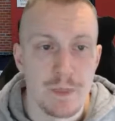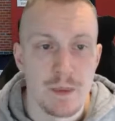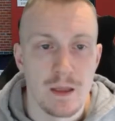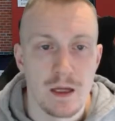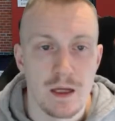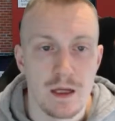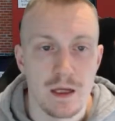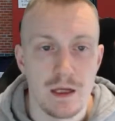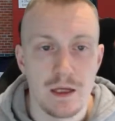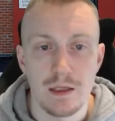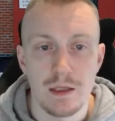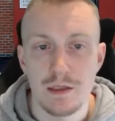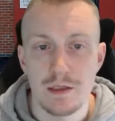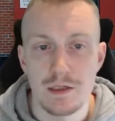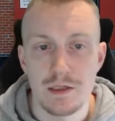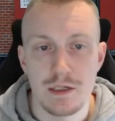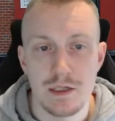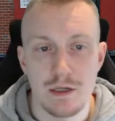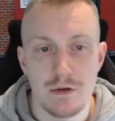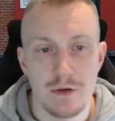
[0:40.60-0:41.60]
In
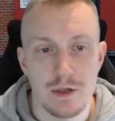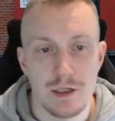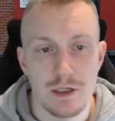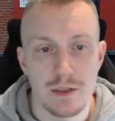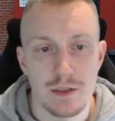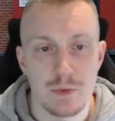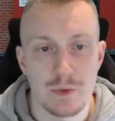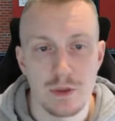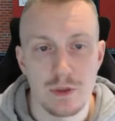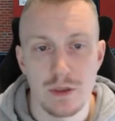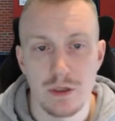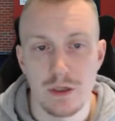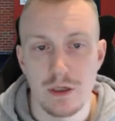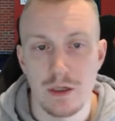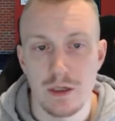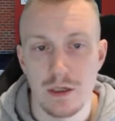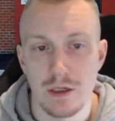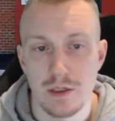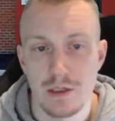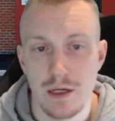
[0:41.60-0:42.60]
this series, we're going
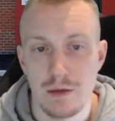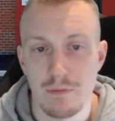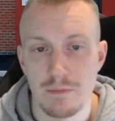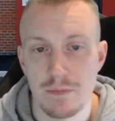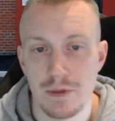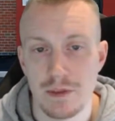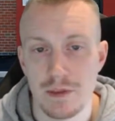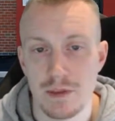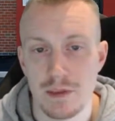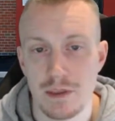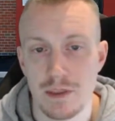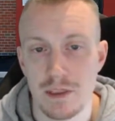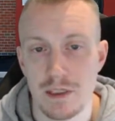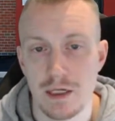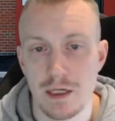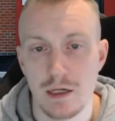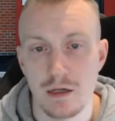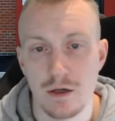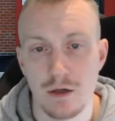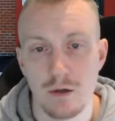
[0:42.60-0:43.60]
to attempt to
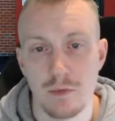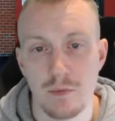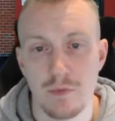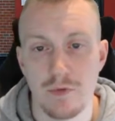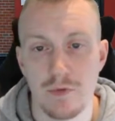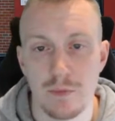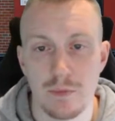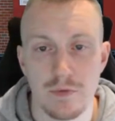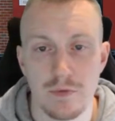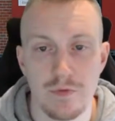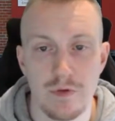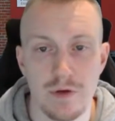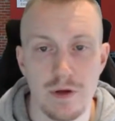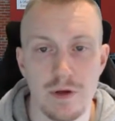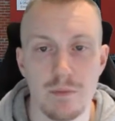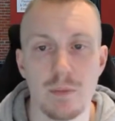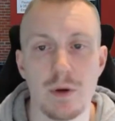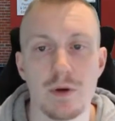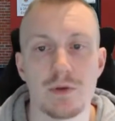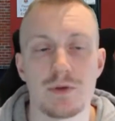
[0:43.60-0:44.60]
take a club from the very
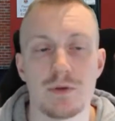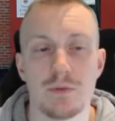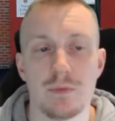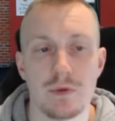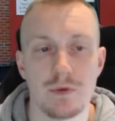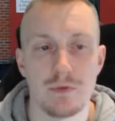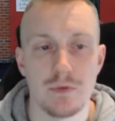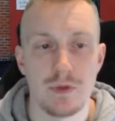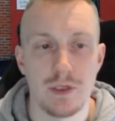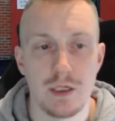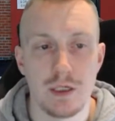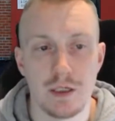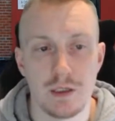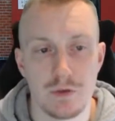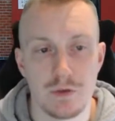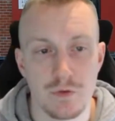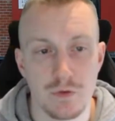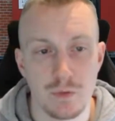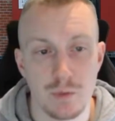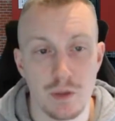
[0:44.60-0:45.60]
bottom of the English
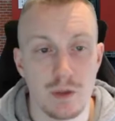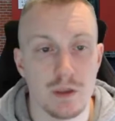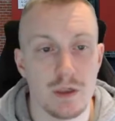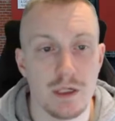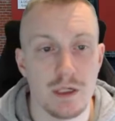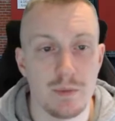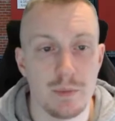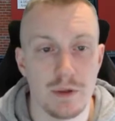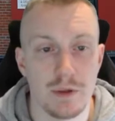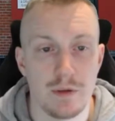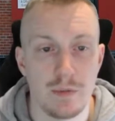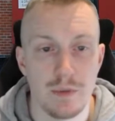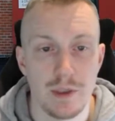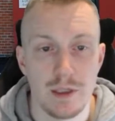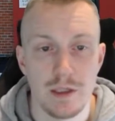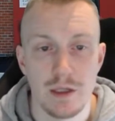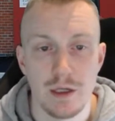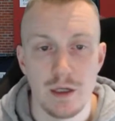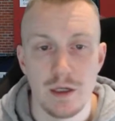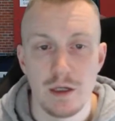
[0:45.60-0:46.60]
Football League
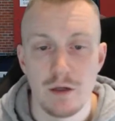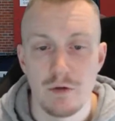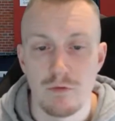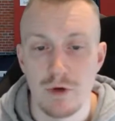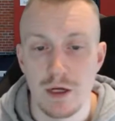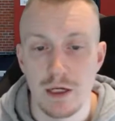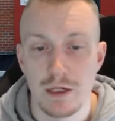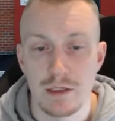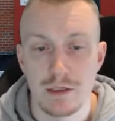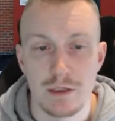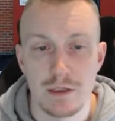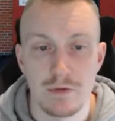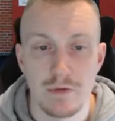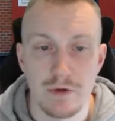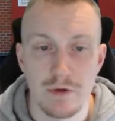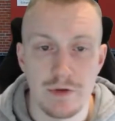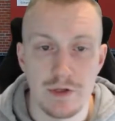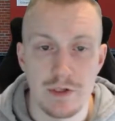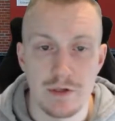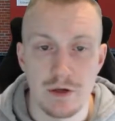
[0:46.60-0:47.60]
pyramid right to the
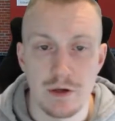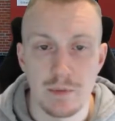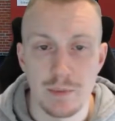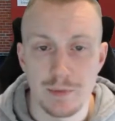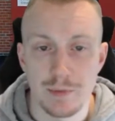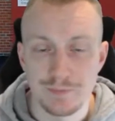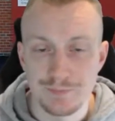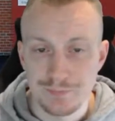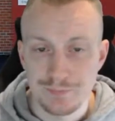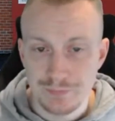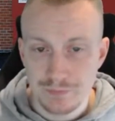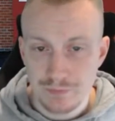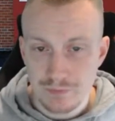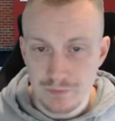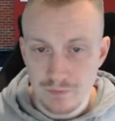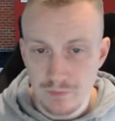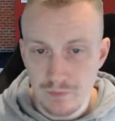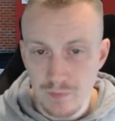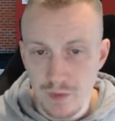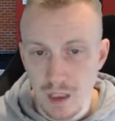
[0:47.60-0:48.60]
very top.
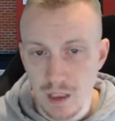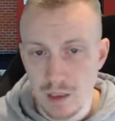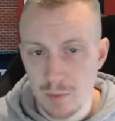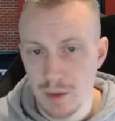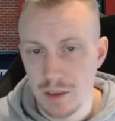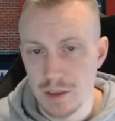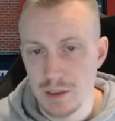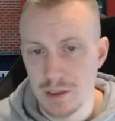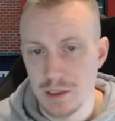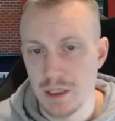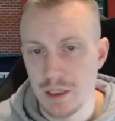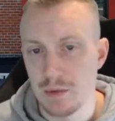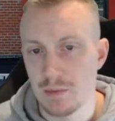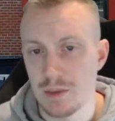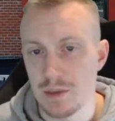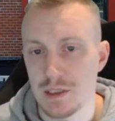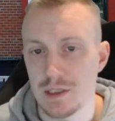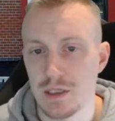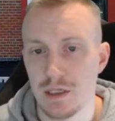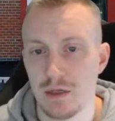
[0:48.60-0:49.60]
I plan to keep
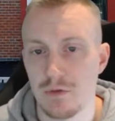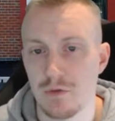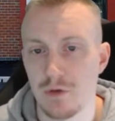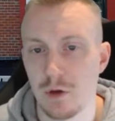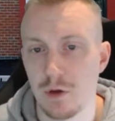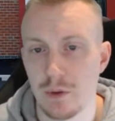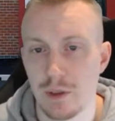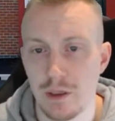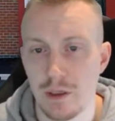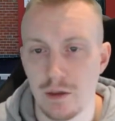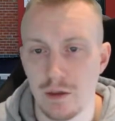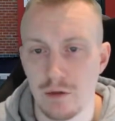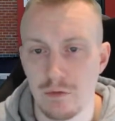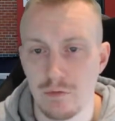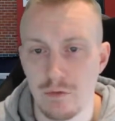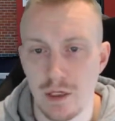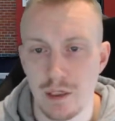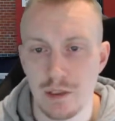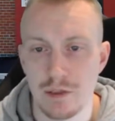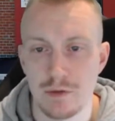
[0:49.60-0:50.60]
this save going
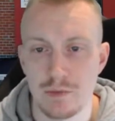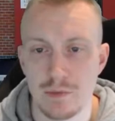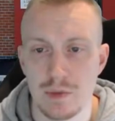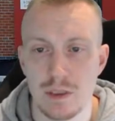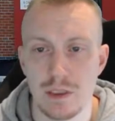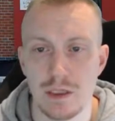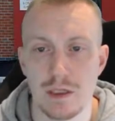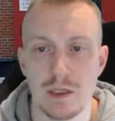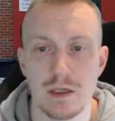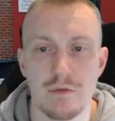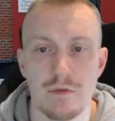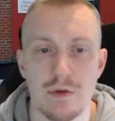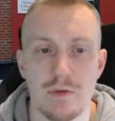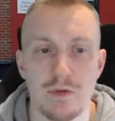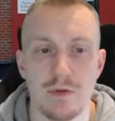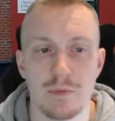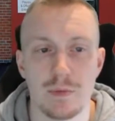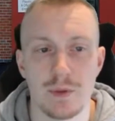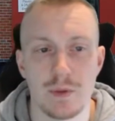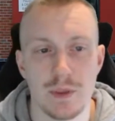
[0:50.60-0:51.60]
right up to the end of
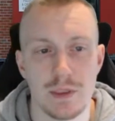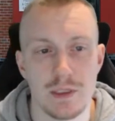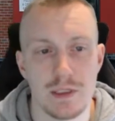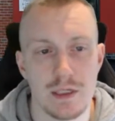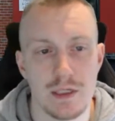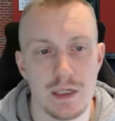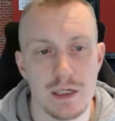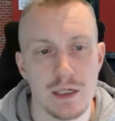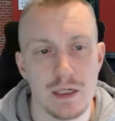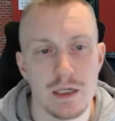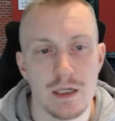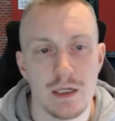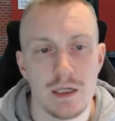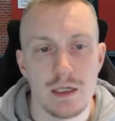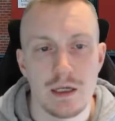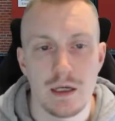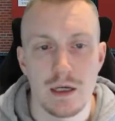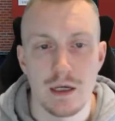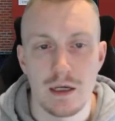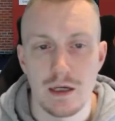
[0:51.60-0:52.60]
FM20
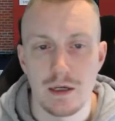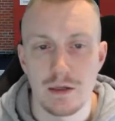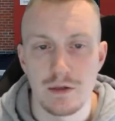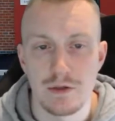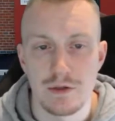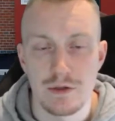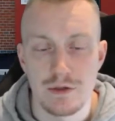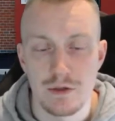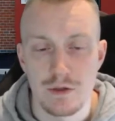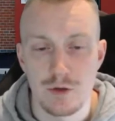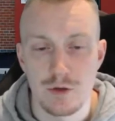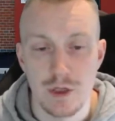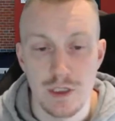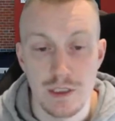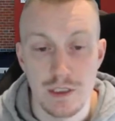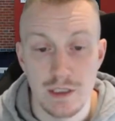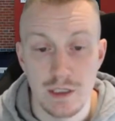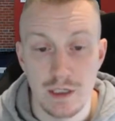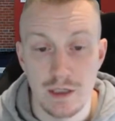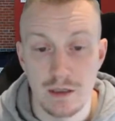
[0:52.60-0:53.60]
and try
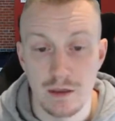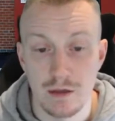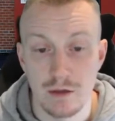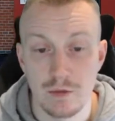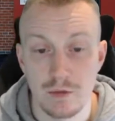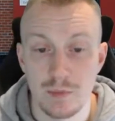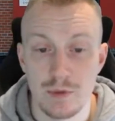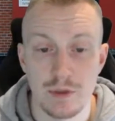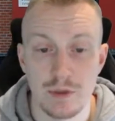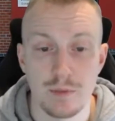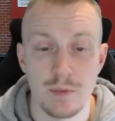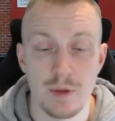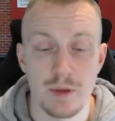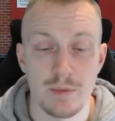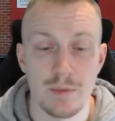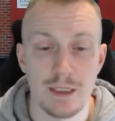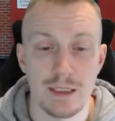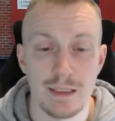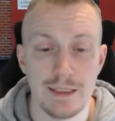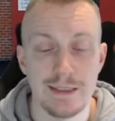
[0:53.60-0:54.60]
to get the club to the
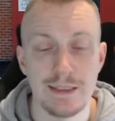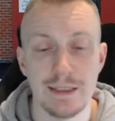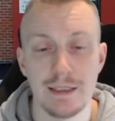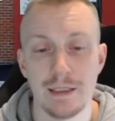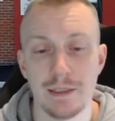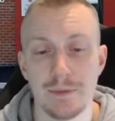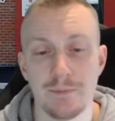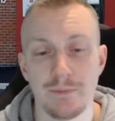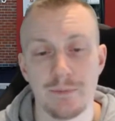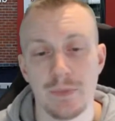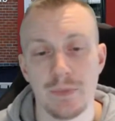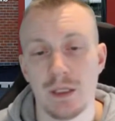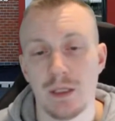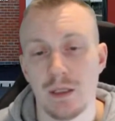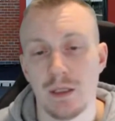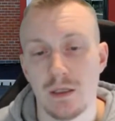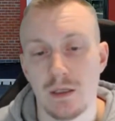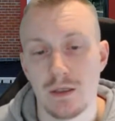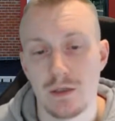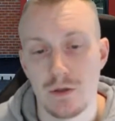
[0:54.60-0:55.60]
Premier League.
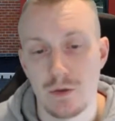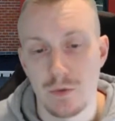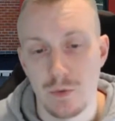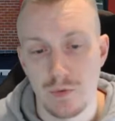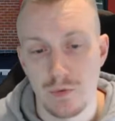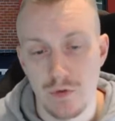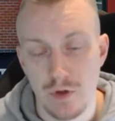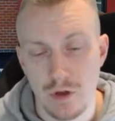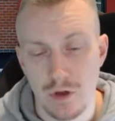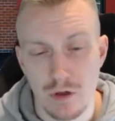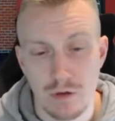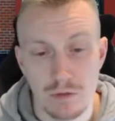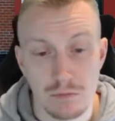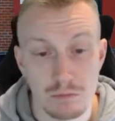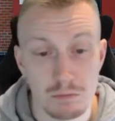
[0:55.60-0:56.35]
So we've got